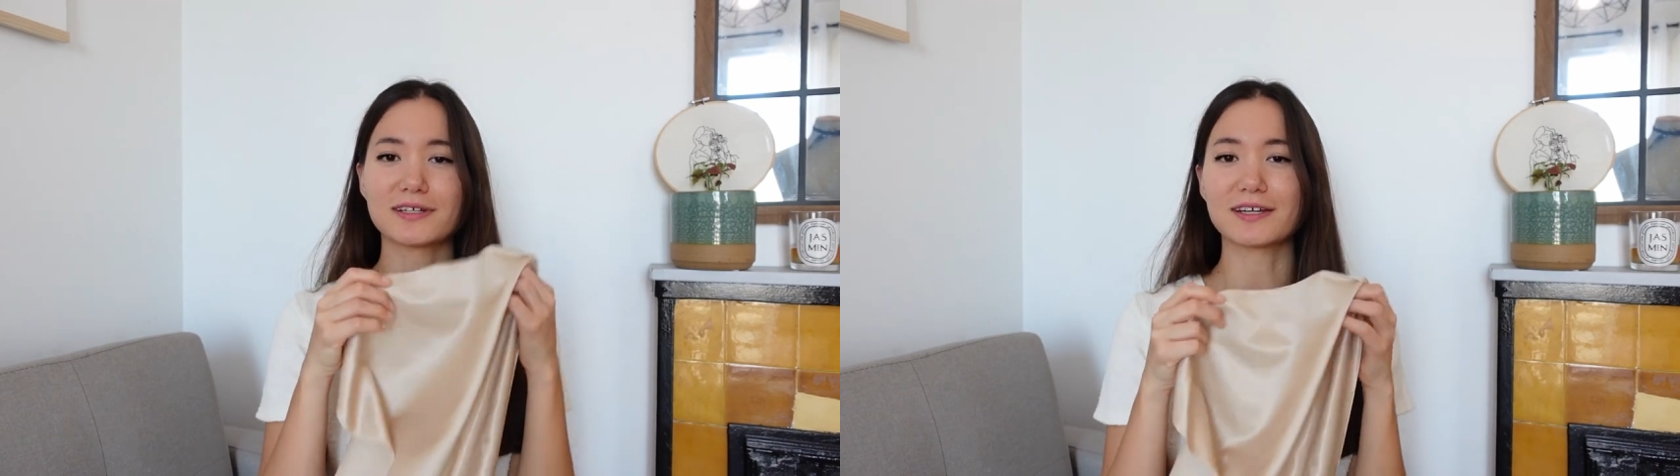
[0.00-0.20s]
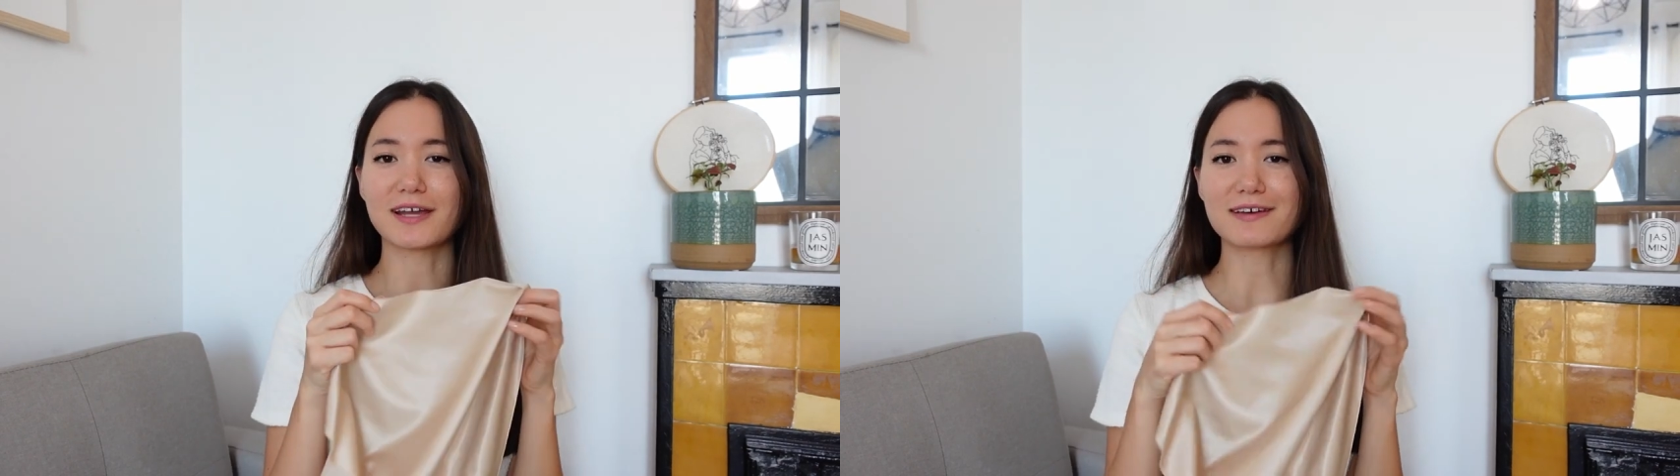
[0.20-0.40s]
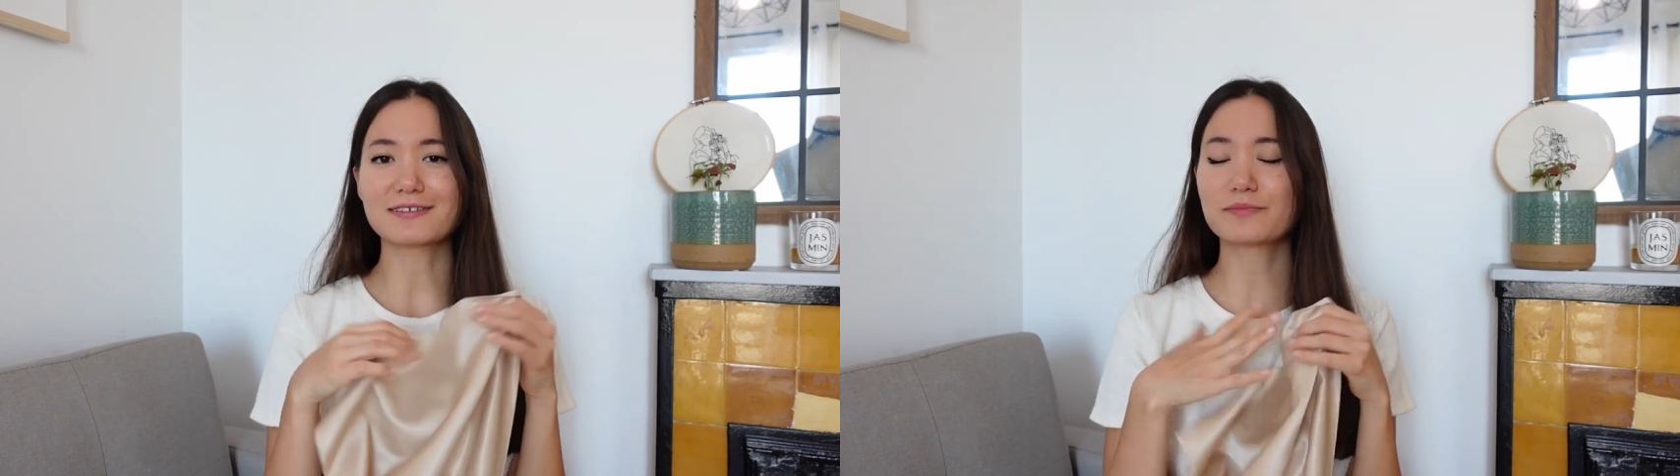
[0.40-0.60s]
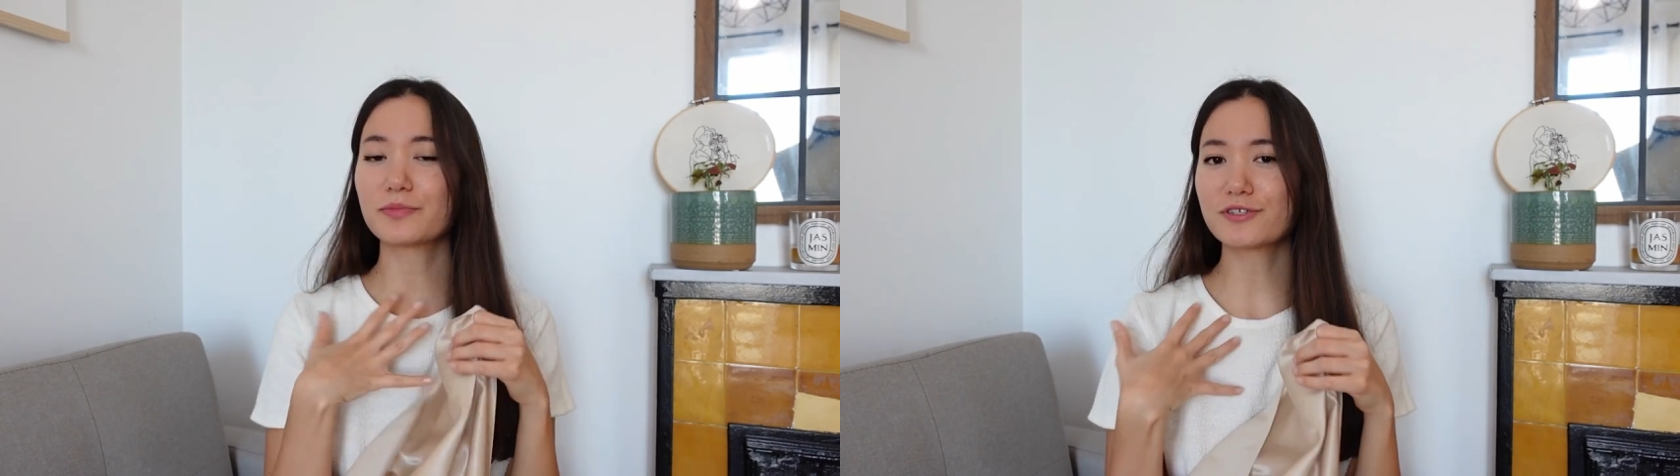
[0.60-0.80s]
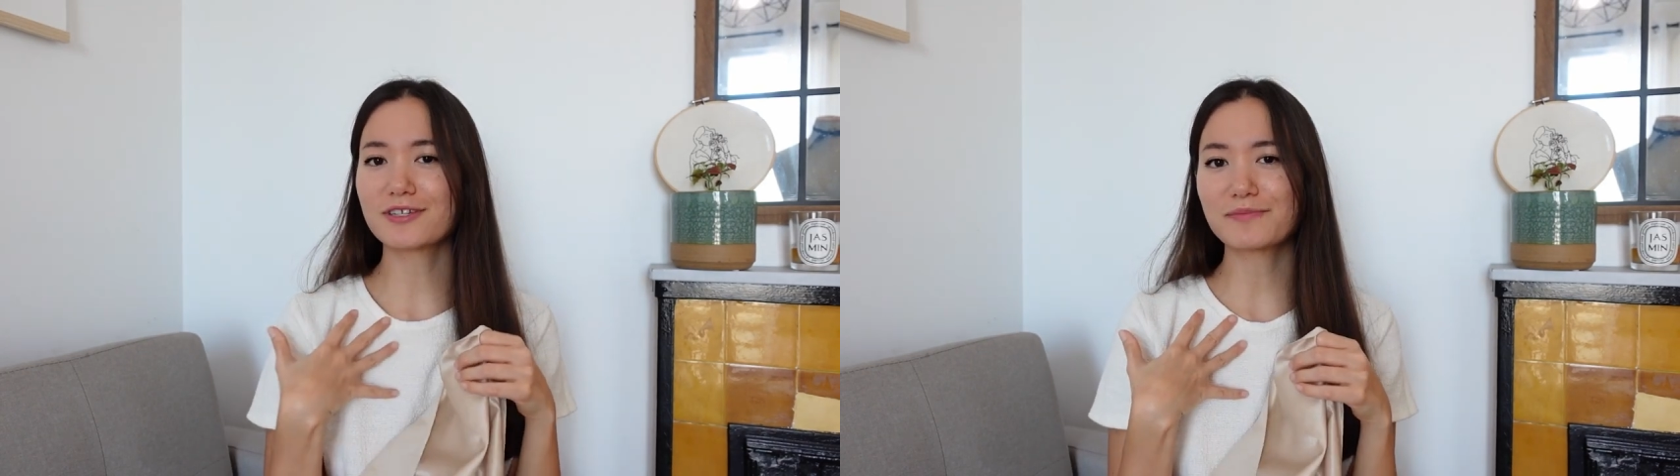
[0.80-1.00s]
a nice
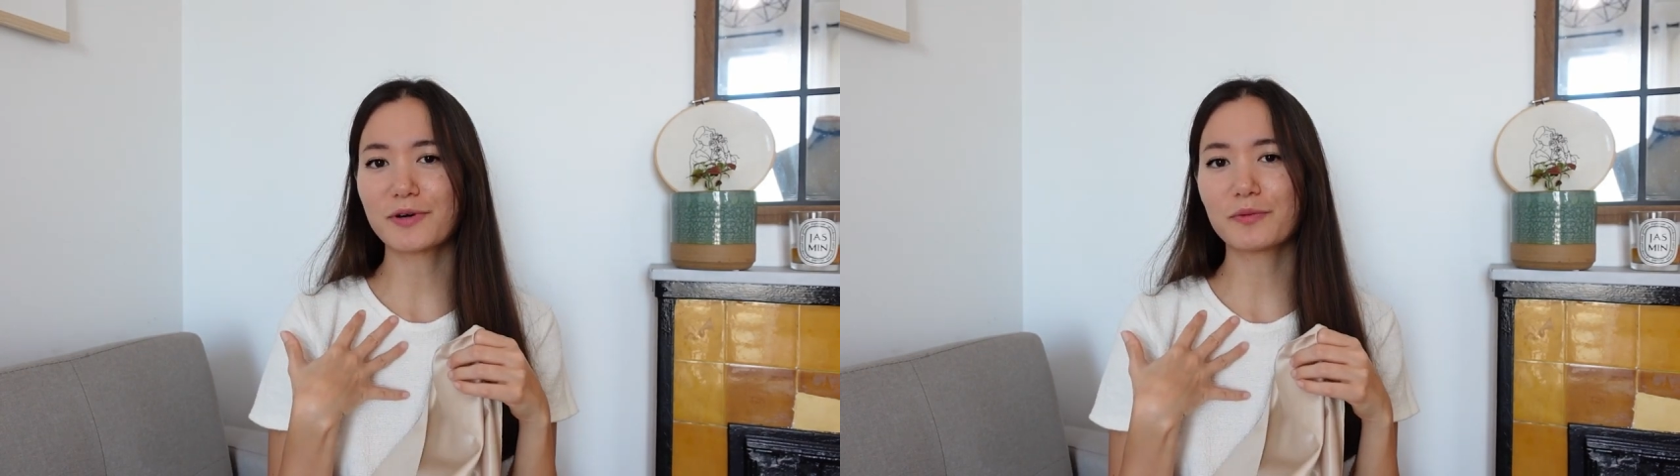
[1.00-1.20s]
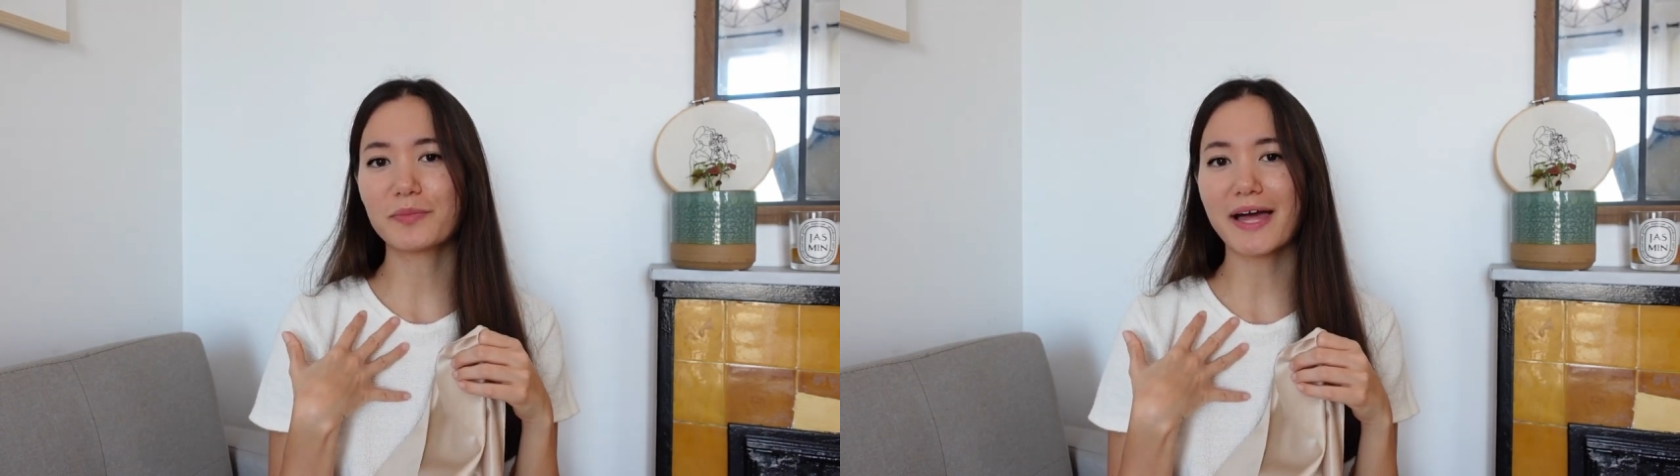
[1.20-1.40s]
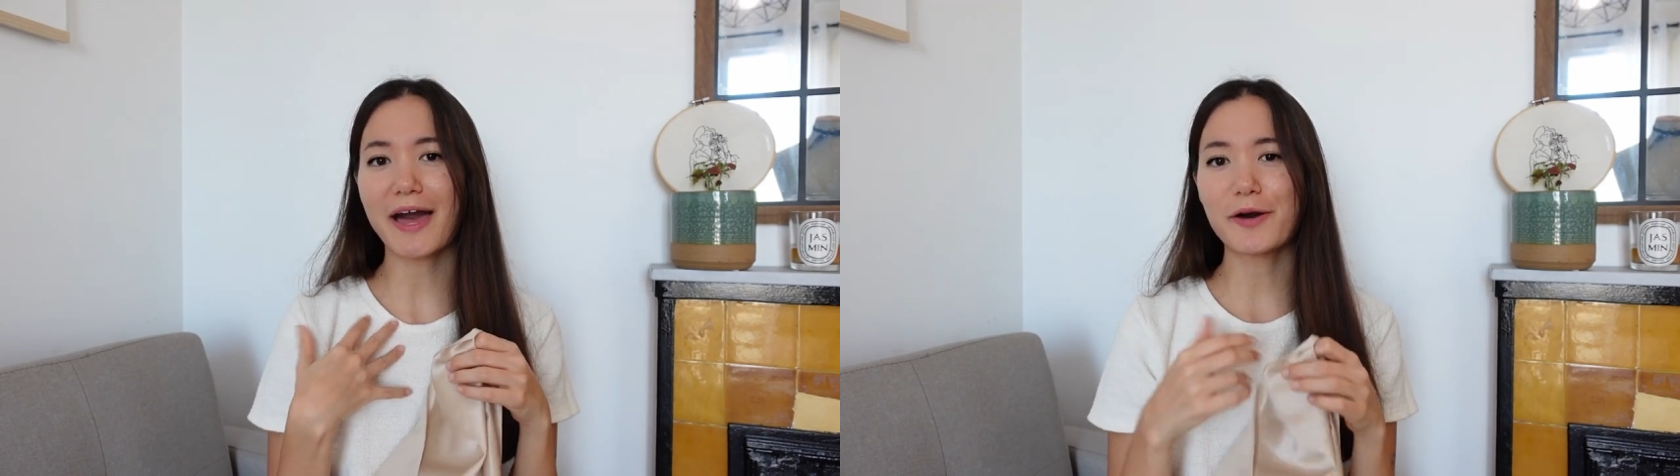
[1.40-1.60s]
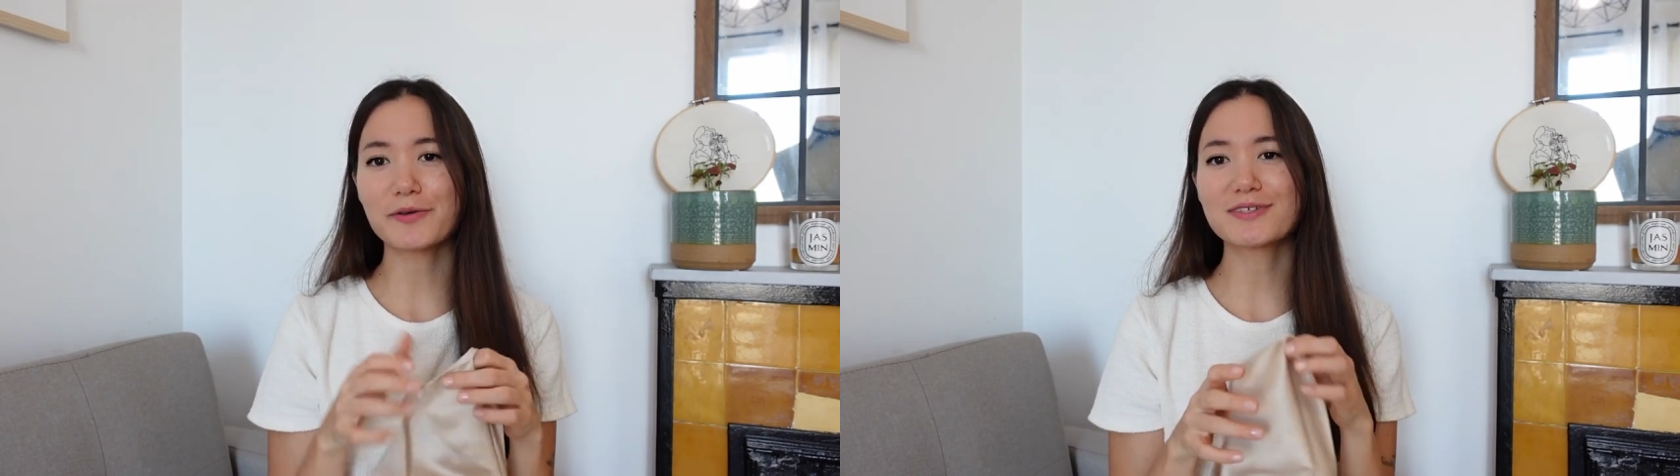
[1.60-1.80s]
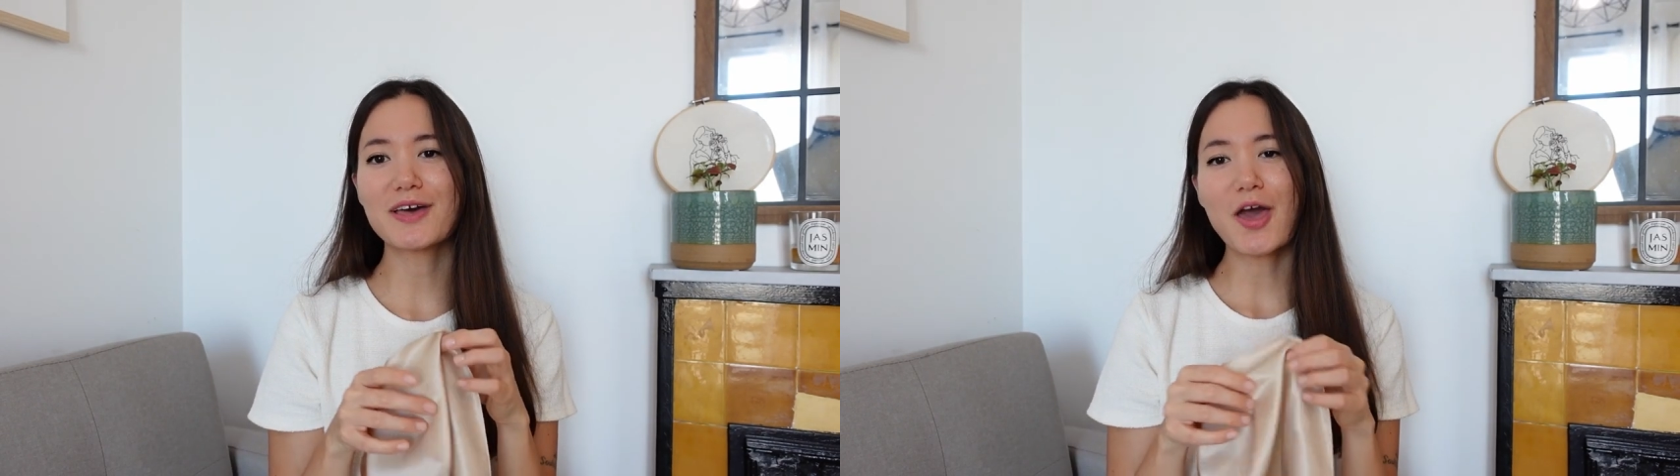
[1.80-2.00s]
pussy bow
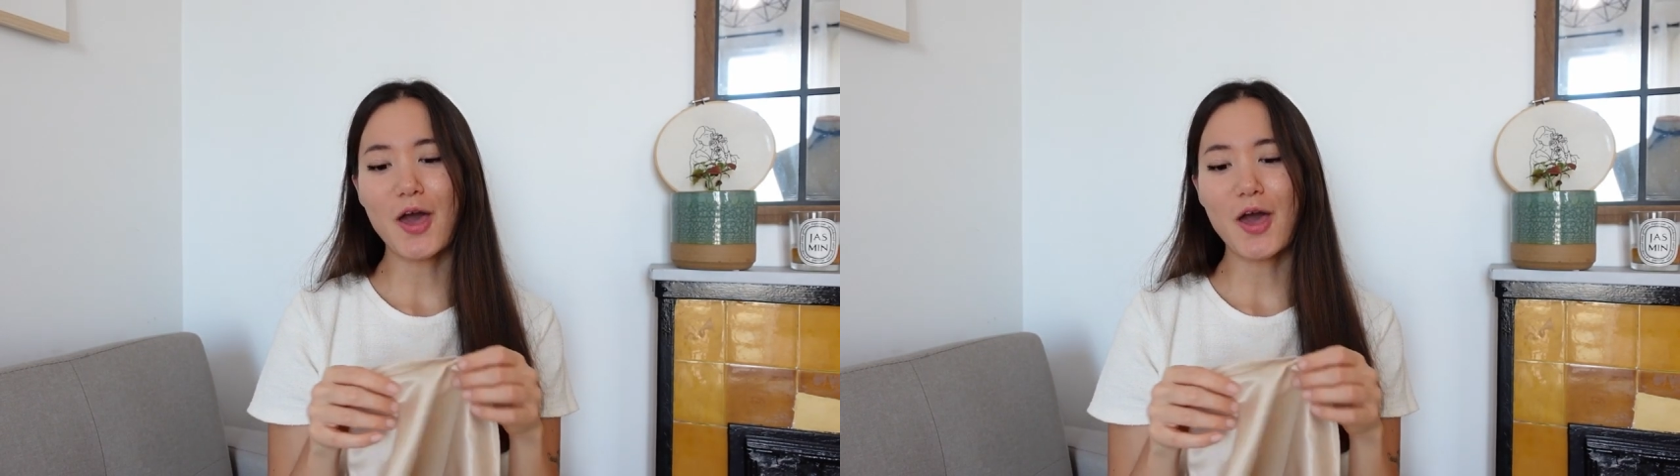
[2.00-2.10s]
blouse